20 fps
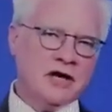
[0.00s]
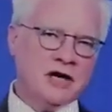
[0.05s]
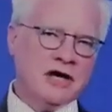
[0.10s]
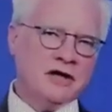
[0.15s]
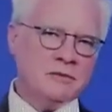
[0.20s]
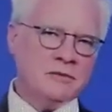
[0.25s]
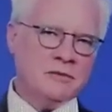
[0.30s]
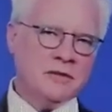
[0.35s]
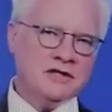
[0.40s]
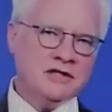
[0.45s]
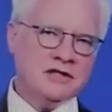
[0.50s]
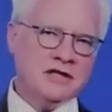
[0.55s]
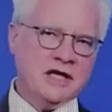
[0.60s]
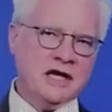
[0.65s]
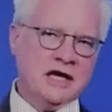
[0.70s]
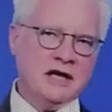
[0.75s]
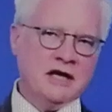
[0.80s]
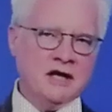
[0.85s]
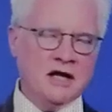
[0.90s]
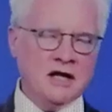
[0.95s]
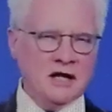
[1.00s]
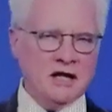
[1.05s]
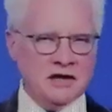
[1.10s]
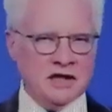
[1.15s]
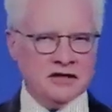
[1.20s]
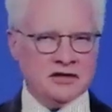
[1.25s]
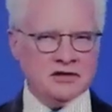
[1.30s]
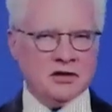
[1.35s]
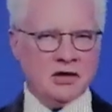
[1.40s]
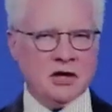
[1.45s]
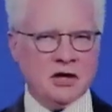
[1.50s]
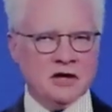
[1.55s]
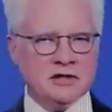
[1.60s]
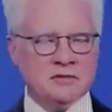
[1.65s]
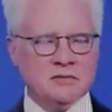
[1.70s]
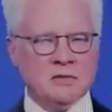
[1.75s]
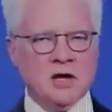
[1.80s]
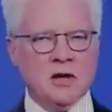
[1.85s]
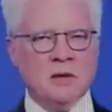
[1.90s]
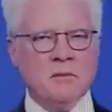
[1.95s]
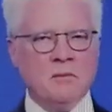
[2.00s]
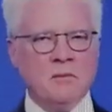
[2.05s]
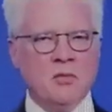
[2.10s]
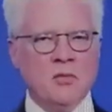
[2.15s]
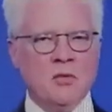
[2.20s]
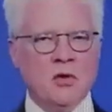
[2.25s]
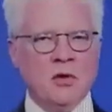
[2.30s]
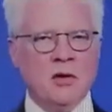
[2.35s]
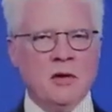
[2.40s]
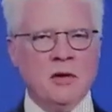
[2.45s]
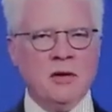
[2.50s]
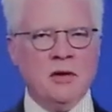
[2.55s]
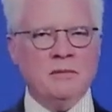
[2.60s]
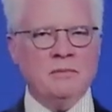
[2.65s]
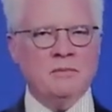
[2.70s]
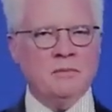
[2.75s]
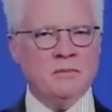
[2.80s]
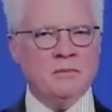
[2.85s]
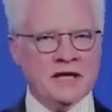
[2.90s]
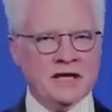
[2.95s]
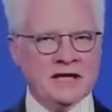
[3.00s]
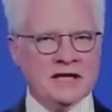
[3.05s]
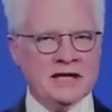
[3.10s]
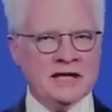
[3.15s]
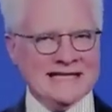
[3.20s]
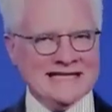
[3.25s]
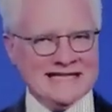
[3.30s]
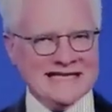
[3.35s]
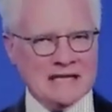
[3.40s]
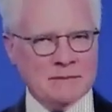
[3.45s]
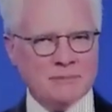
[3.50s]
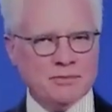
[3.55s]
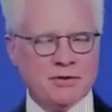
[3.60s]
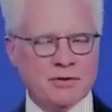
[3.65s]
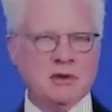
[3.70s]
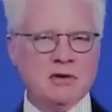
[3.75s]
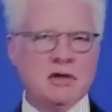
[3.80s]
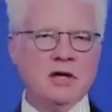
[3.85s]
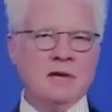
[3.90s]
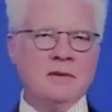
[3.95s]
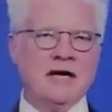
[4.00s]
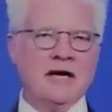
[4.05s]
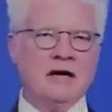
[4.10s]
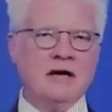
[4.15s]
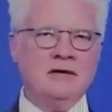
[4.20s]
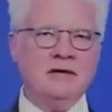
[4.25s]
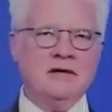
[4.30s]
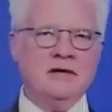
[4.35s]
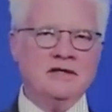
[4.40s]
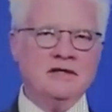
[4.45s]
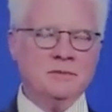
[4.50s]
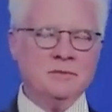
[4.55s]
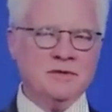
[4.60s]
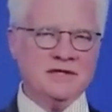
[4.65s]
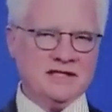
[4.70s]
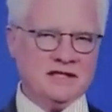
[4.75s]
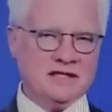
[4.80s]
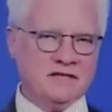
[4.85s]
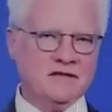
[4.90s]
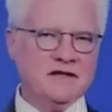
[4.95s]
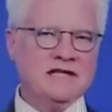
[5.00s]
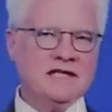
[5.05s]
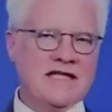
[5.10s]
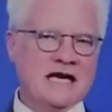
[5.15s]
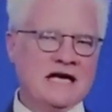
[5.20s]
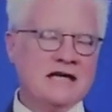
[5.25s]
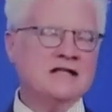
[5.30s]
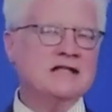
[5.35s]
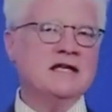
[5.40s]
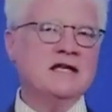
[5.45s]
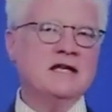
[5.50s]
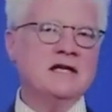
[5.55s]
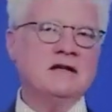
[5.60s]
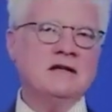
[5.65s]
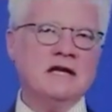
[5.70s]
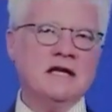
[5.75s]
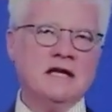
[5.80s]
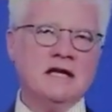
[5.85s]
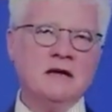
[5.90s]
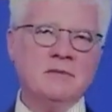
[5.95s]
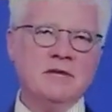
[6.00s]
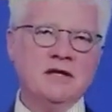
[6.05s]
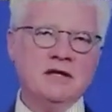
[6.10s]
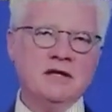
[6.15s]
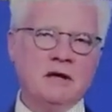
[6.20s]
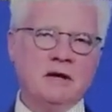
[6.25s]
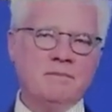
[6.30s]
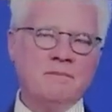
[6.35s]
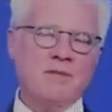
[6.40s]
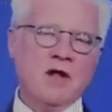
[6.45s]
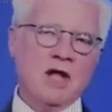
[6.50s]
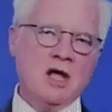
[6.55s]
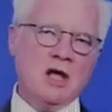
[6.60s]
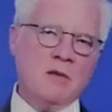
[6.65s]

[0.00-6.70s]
Helen Messier that talks a bit deeper about the specific testing that can be done.